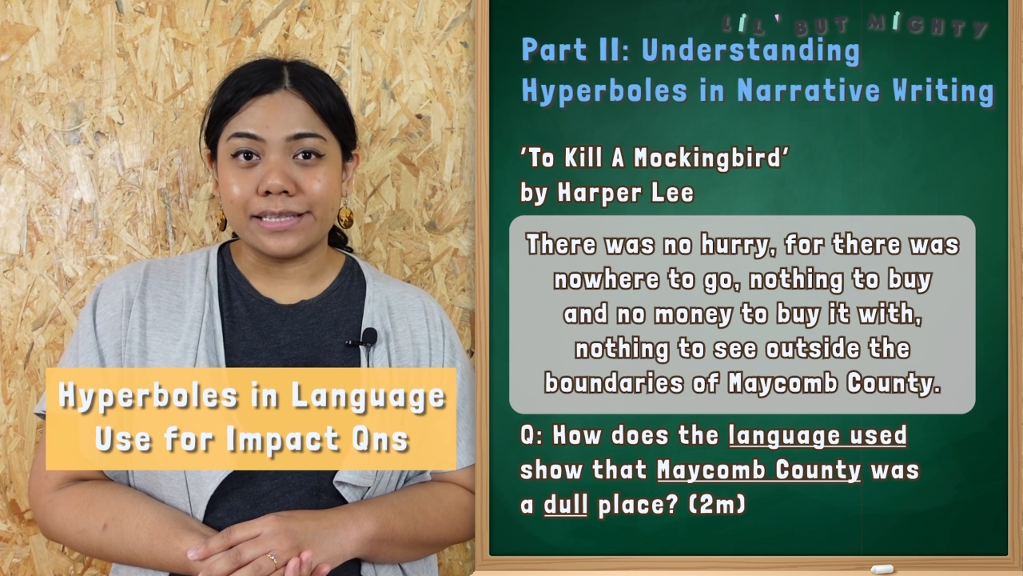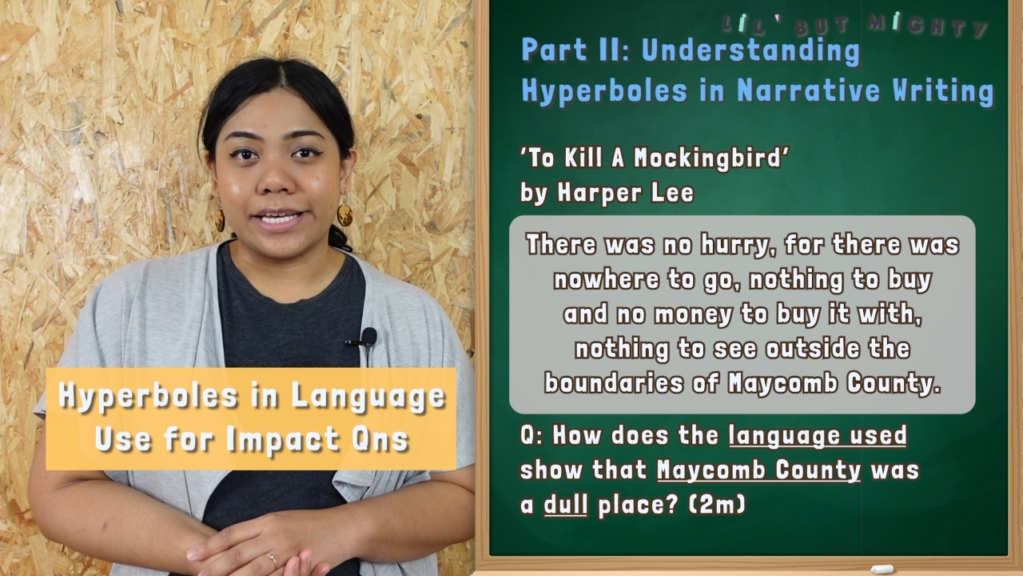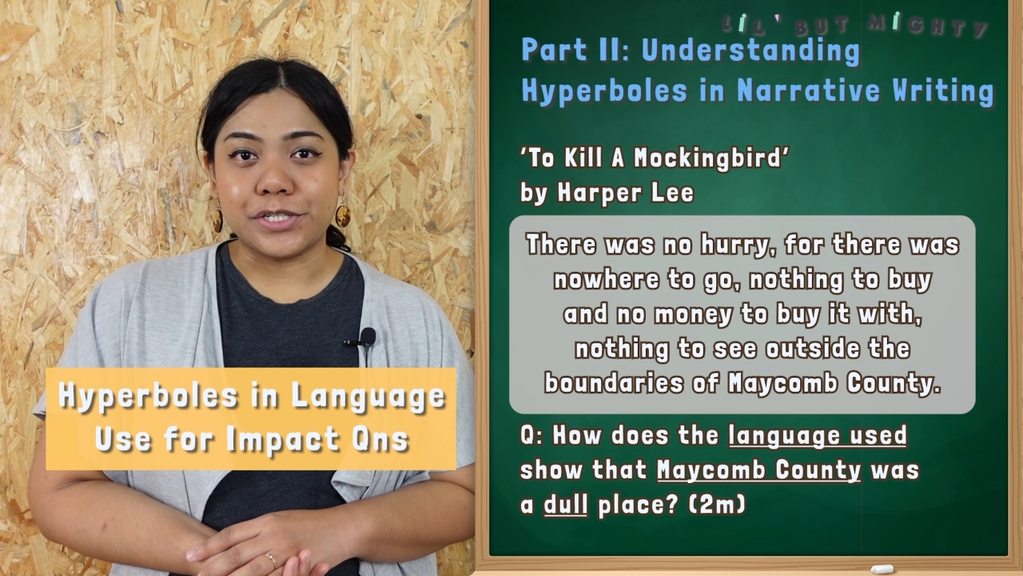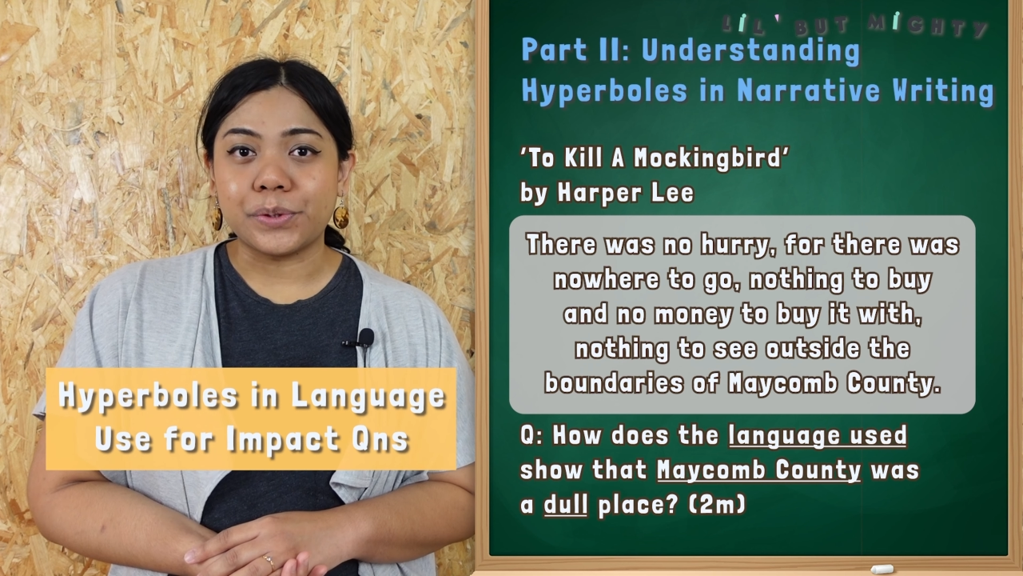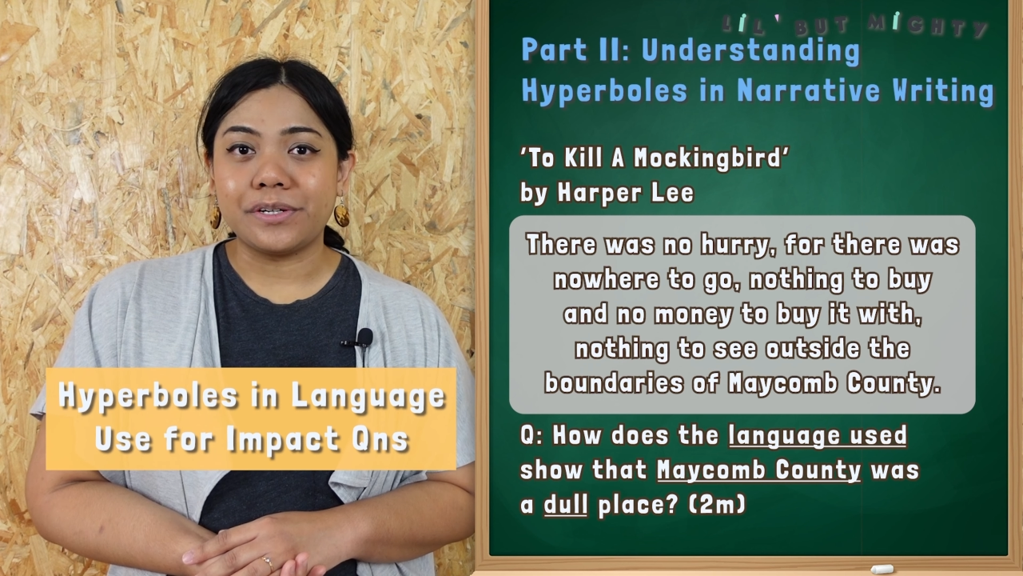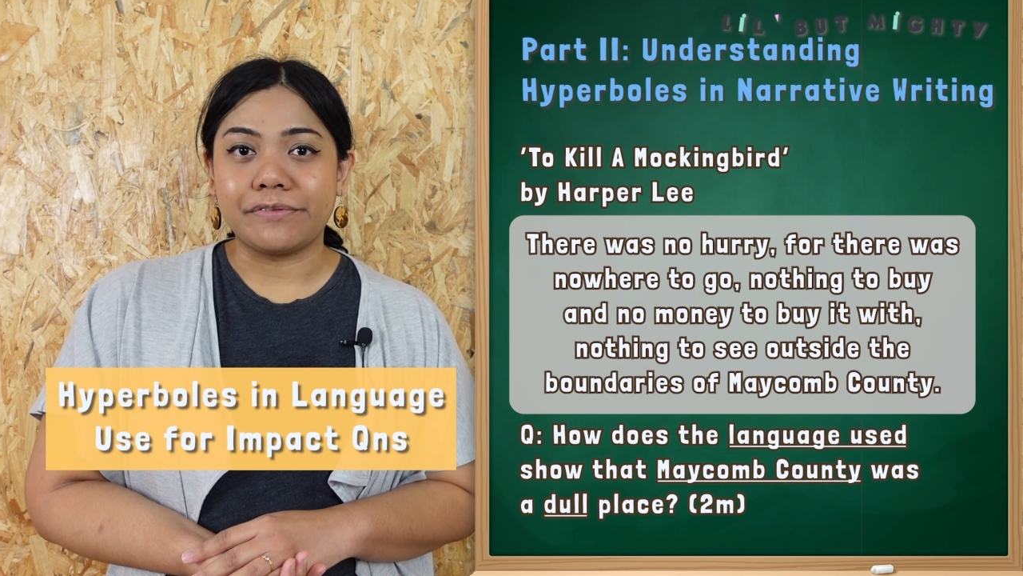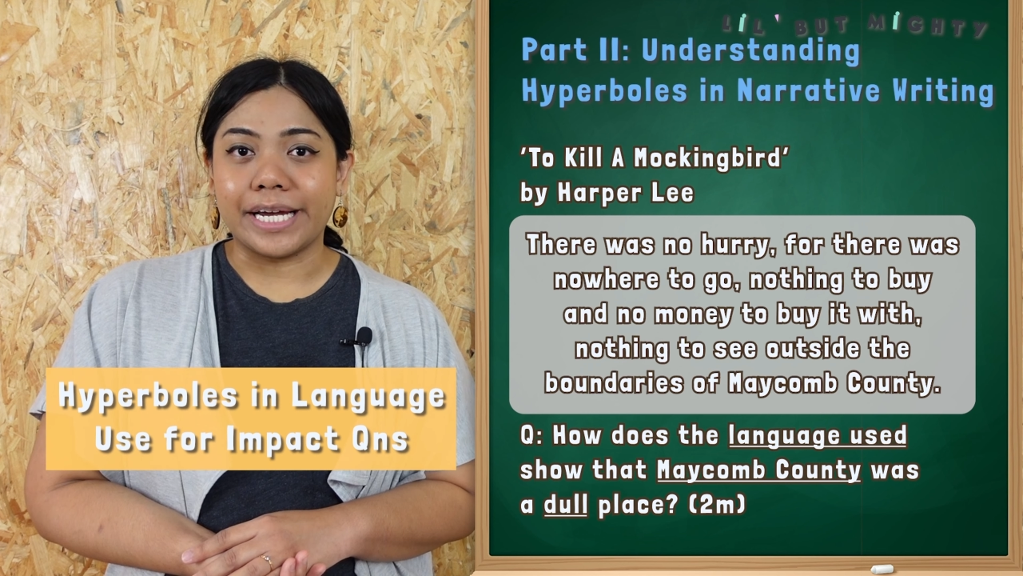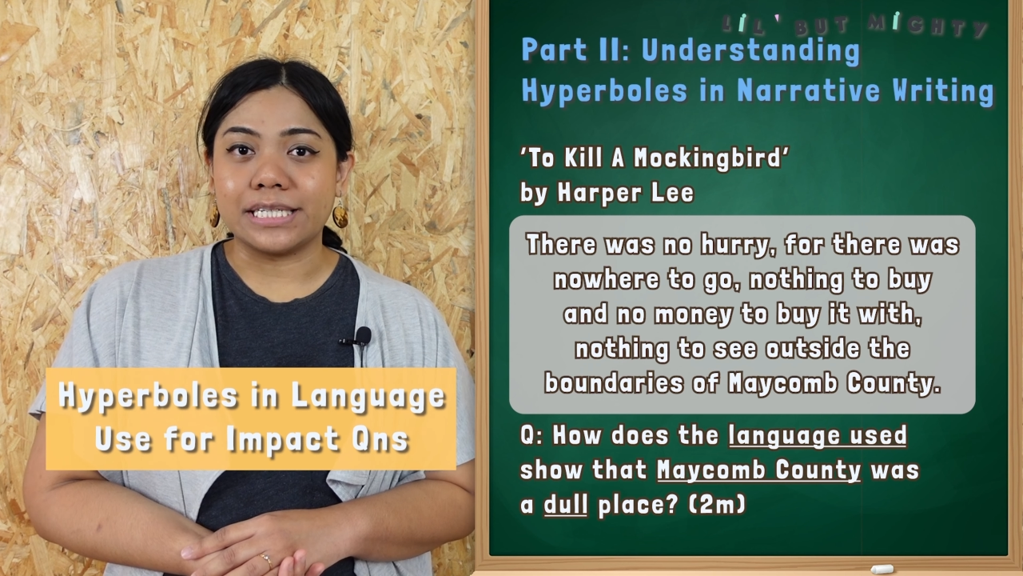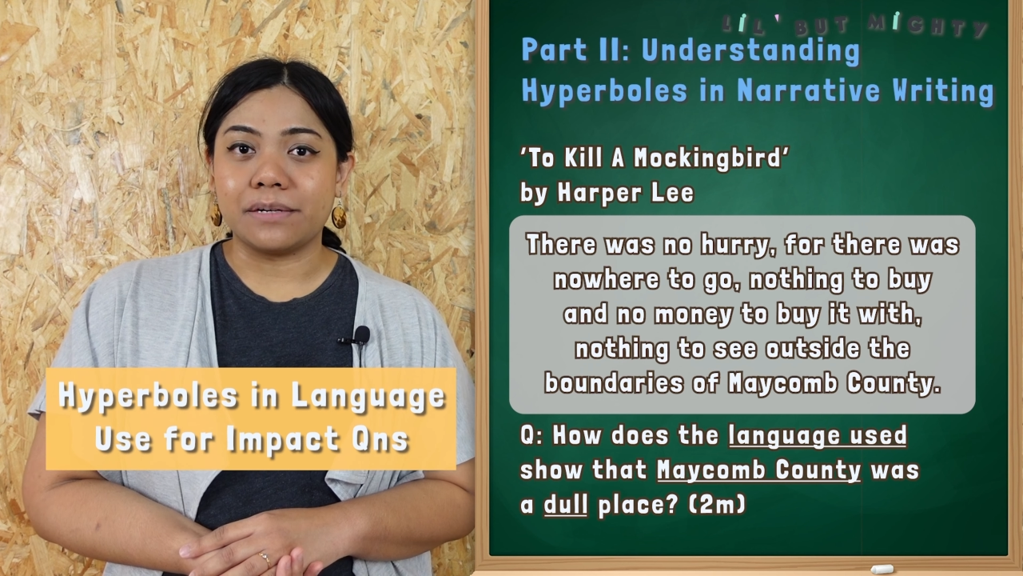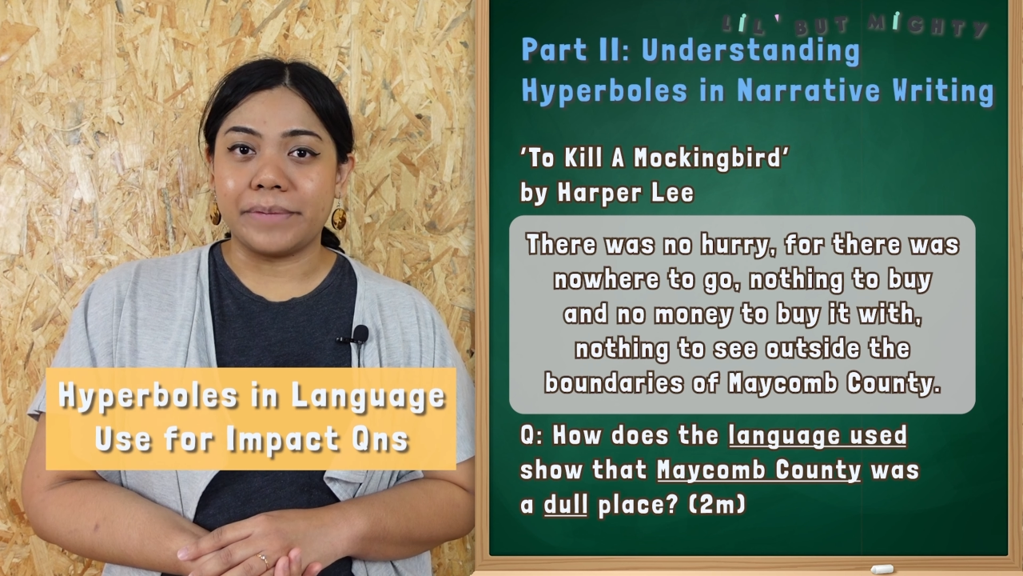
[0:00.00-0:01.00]
that show the
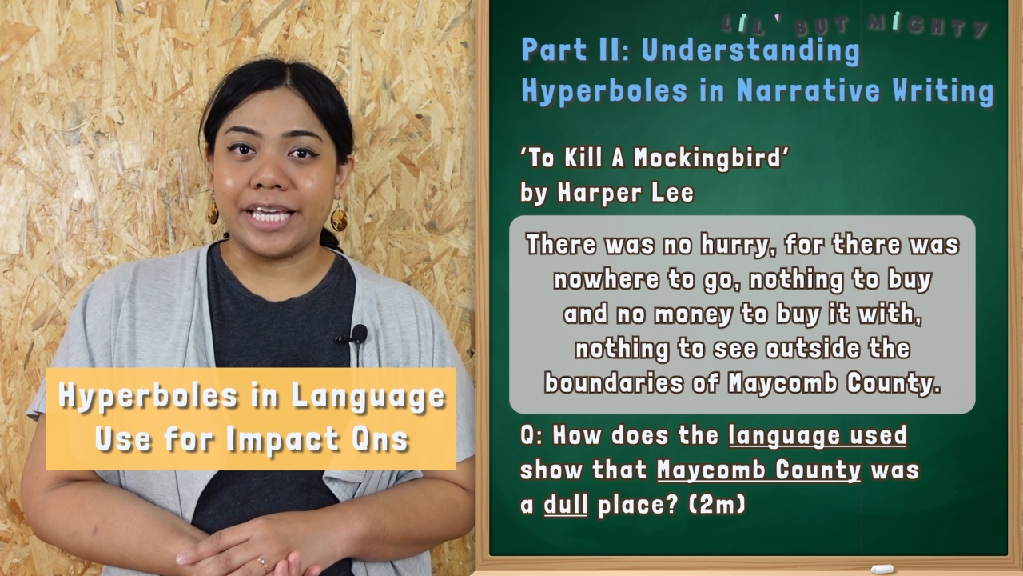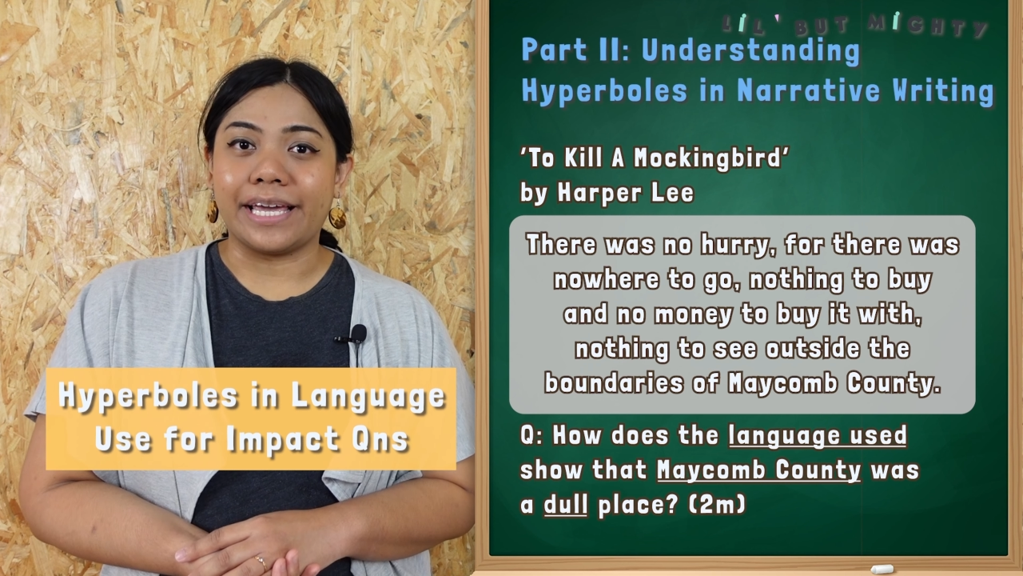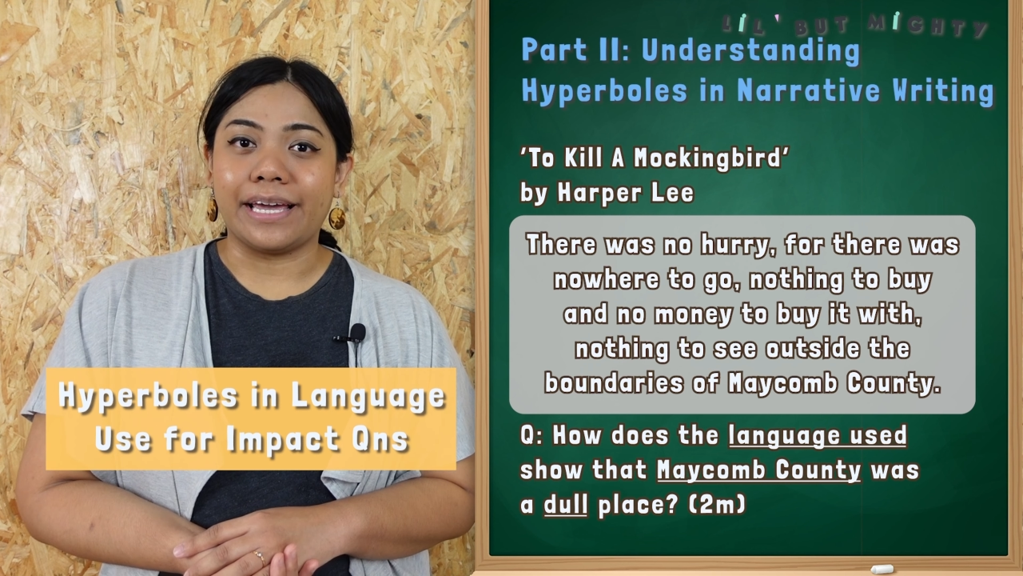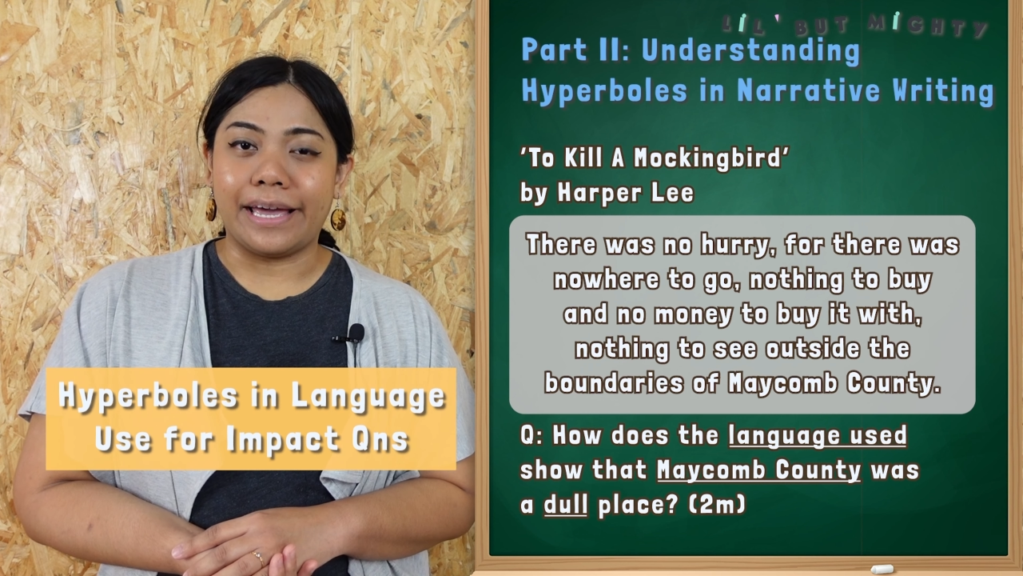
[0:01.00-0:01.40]
writer making